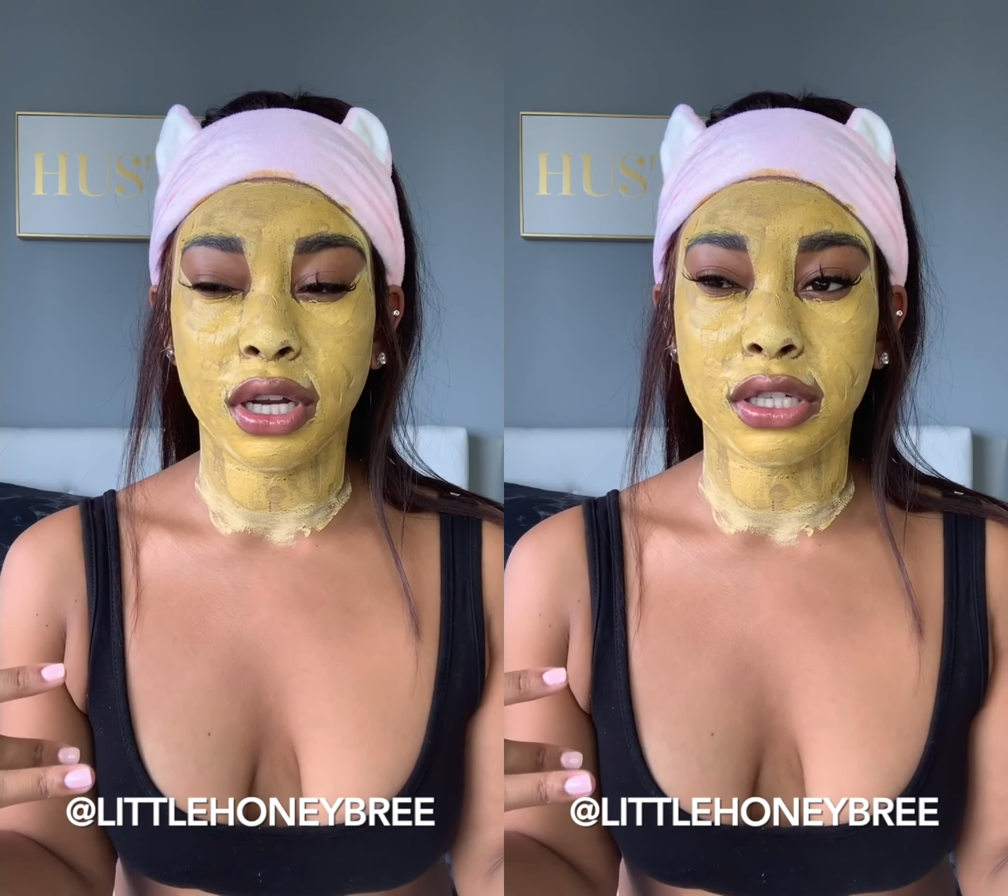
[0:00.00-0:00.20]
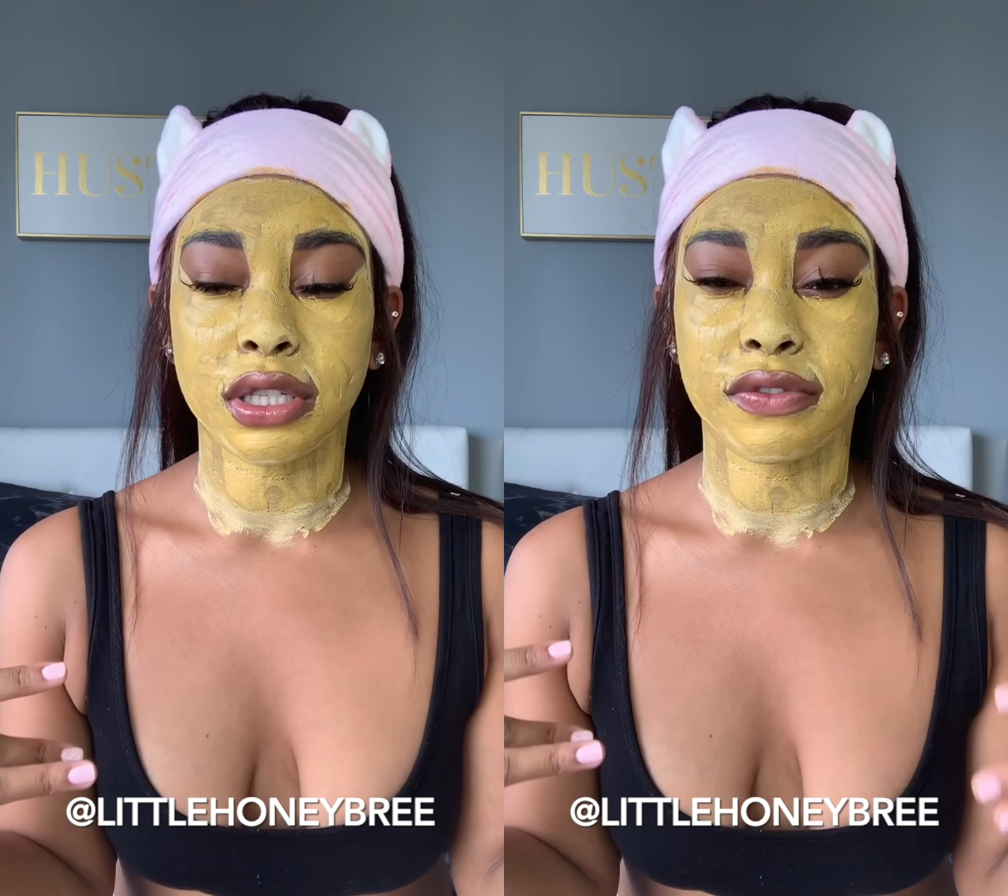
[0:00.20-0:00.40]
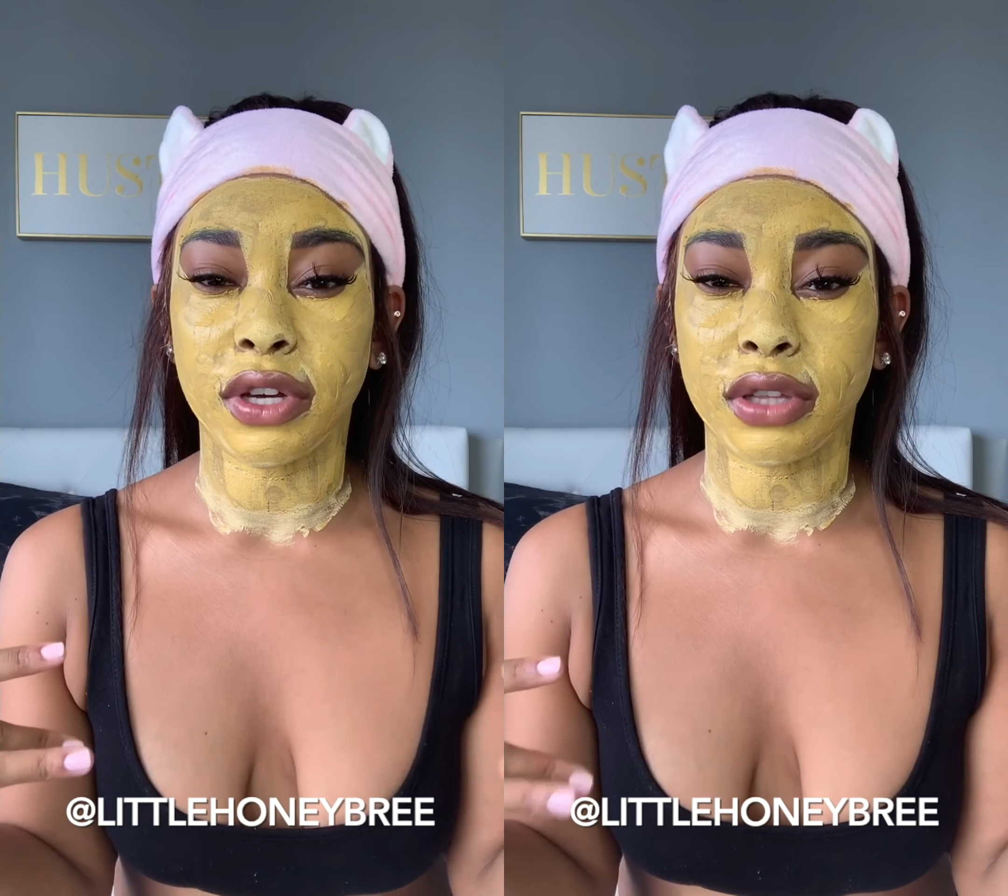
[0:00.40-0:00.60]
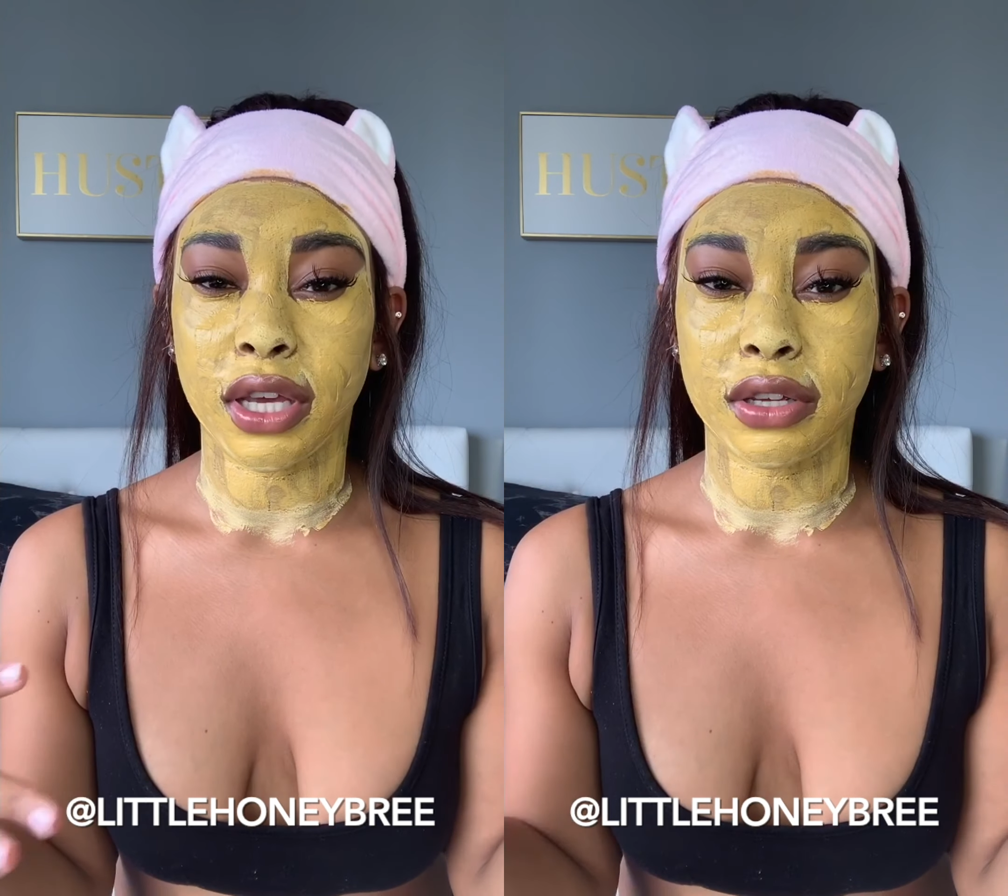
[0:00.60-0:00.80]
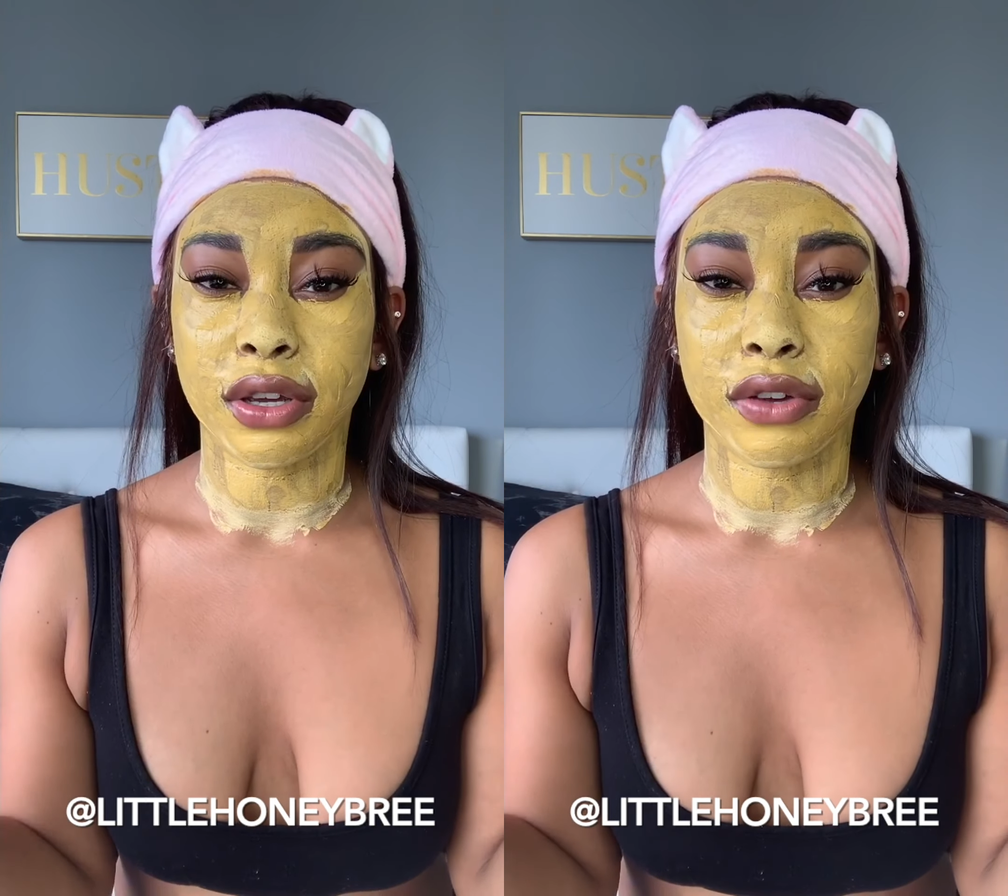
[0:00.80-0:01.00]
It actually felt
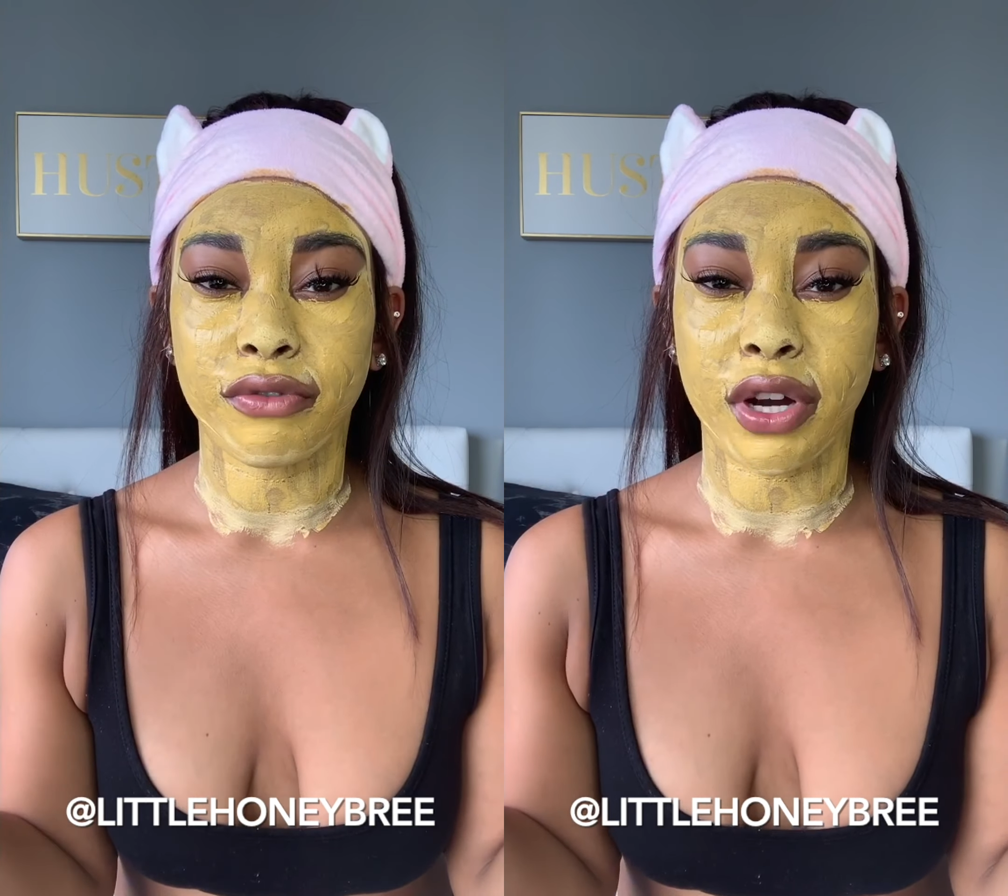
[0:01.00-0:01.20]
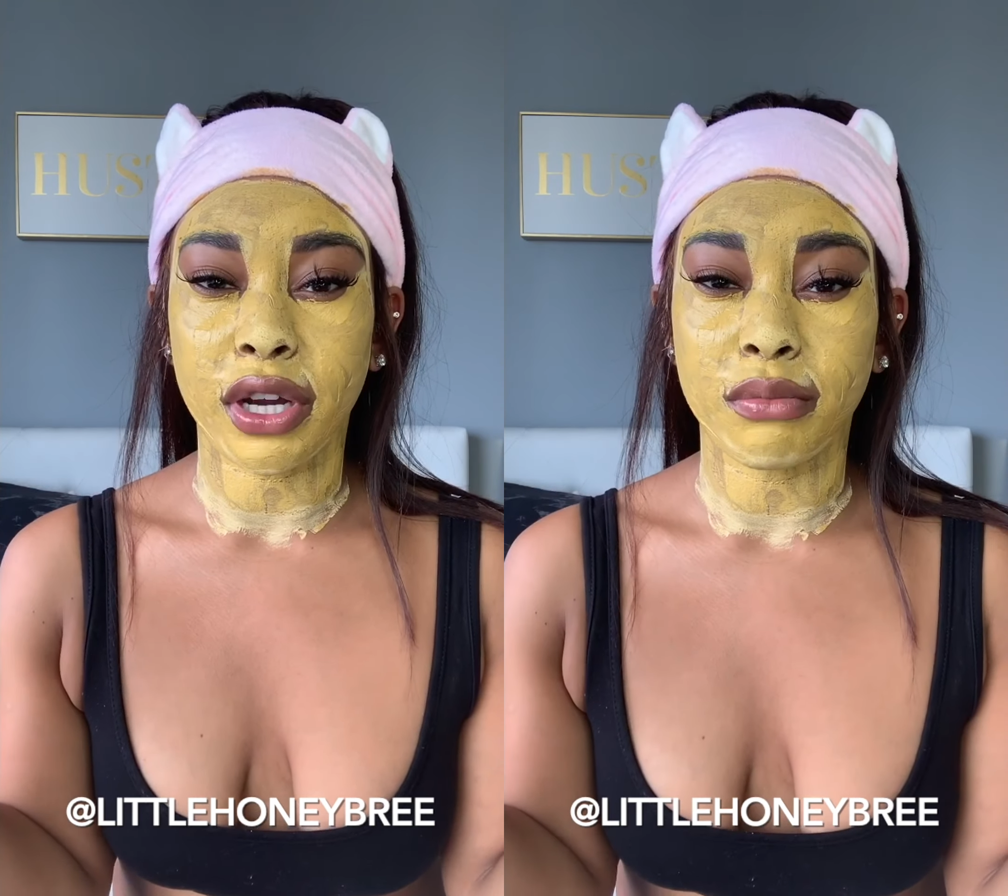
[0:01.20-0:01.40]
like very